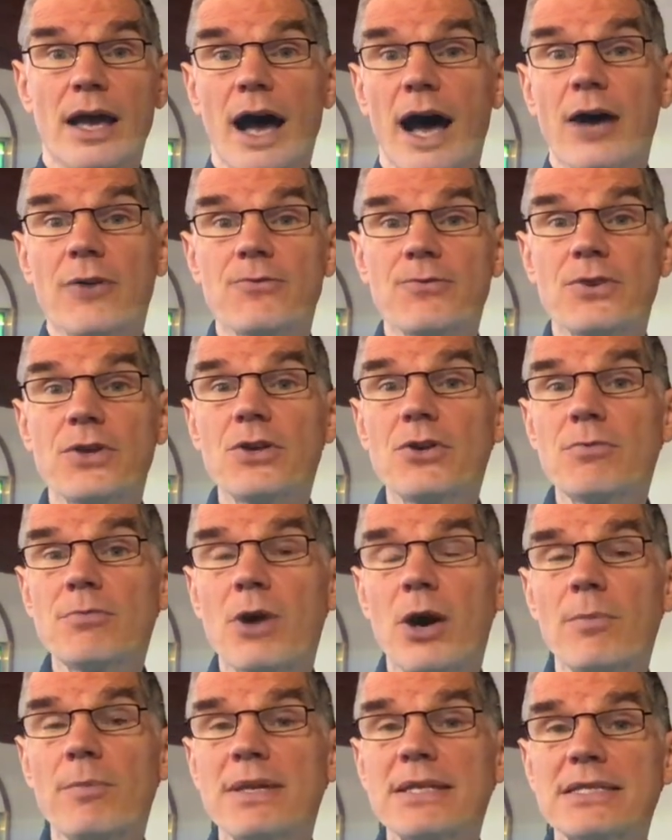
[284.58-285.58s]
A few
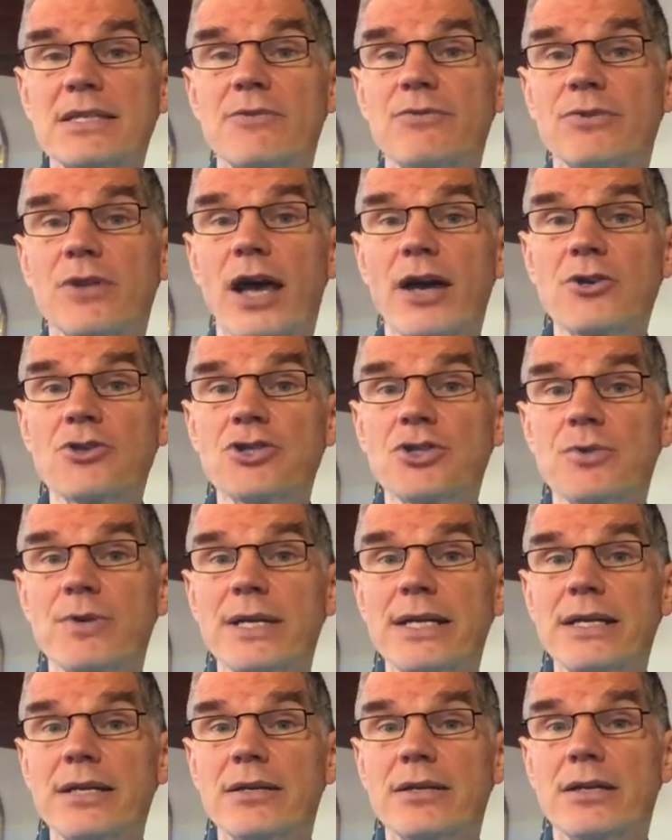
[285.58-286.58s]
moments of
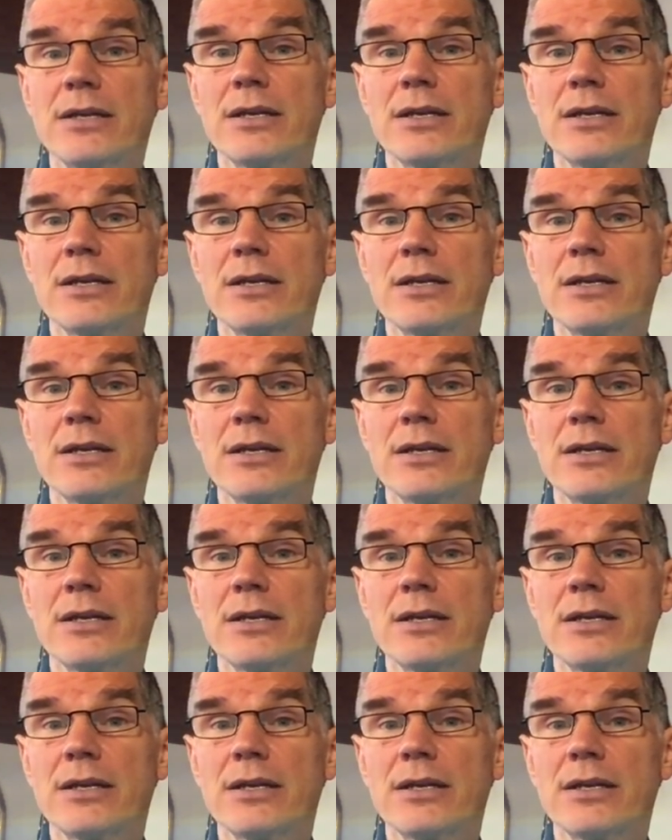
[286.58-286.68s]
luxury